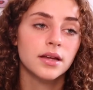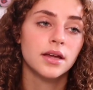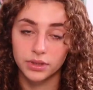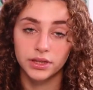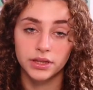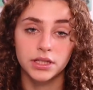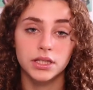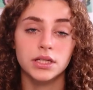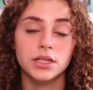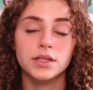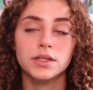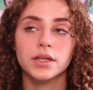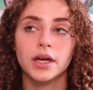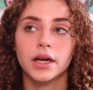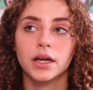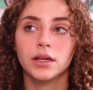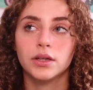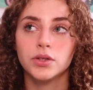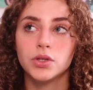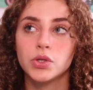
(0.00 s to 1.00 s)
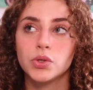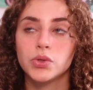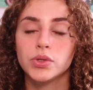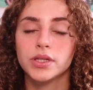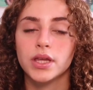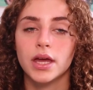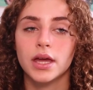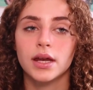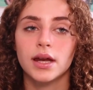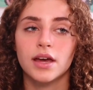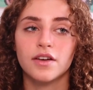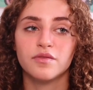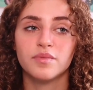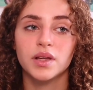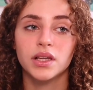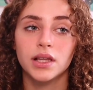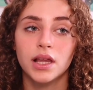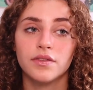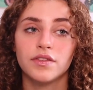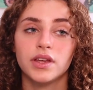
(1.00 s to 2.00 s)
But these I use, and I've
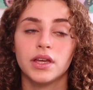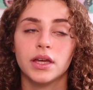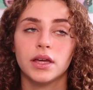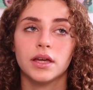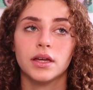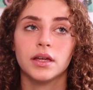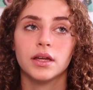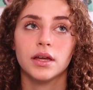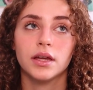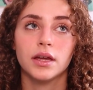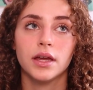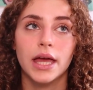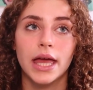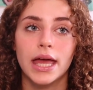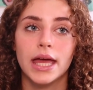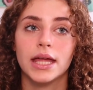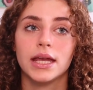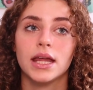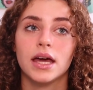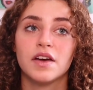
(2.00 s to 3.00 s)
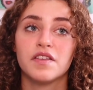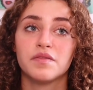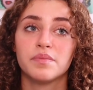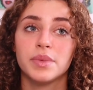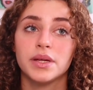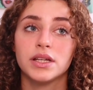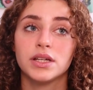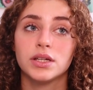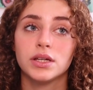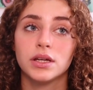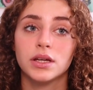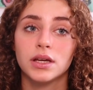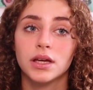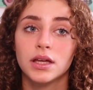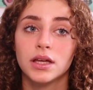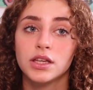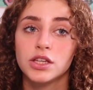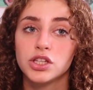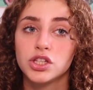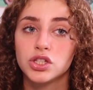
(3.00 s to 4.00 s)
been loving it, and I've been
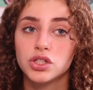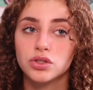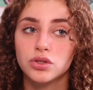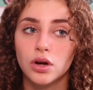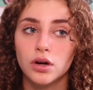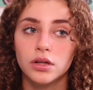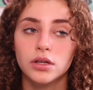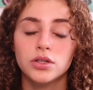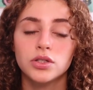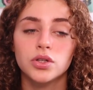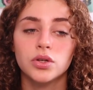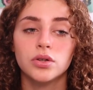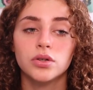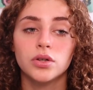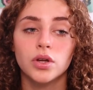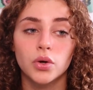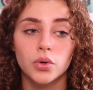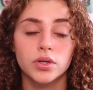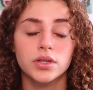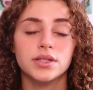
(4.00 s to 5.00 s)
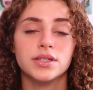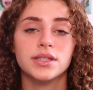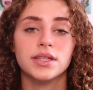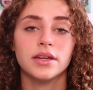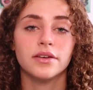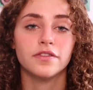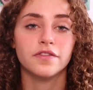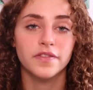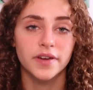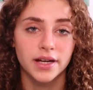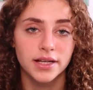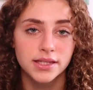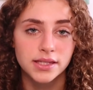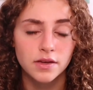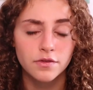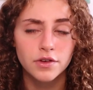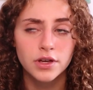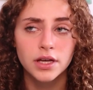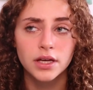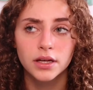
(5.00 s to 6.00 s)
starting to notice the effects
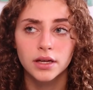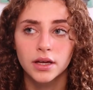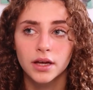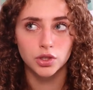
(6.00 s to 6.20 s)
of it.